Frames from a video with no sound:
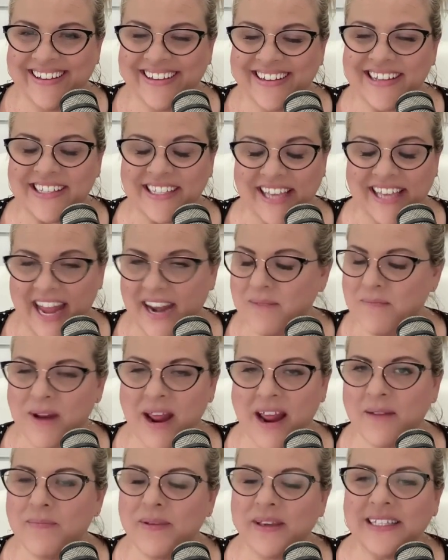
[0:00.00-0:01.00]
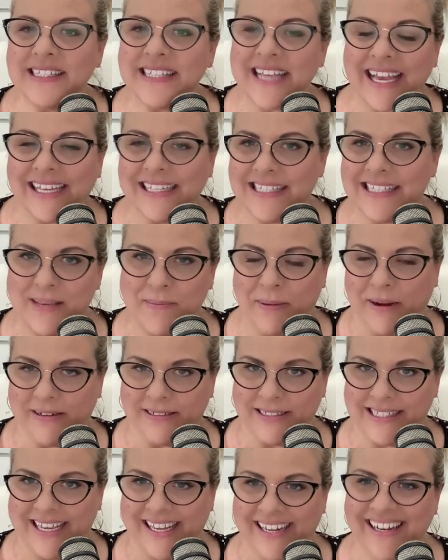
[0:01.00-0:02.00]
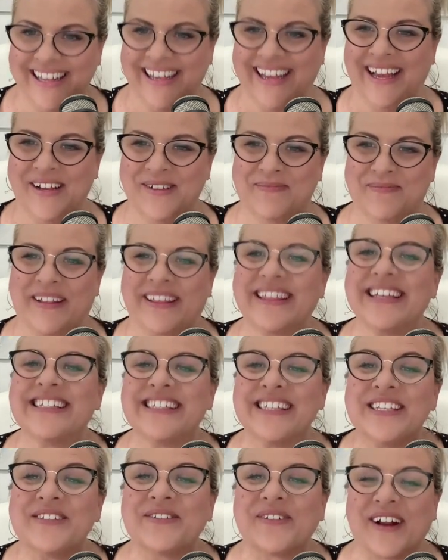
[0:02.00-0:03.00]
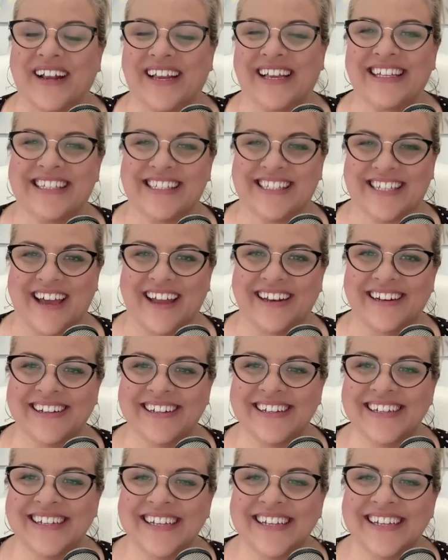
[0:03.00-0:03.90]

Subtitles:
Because again, I'm not a big sciencey person, but this is where it gets good.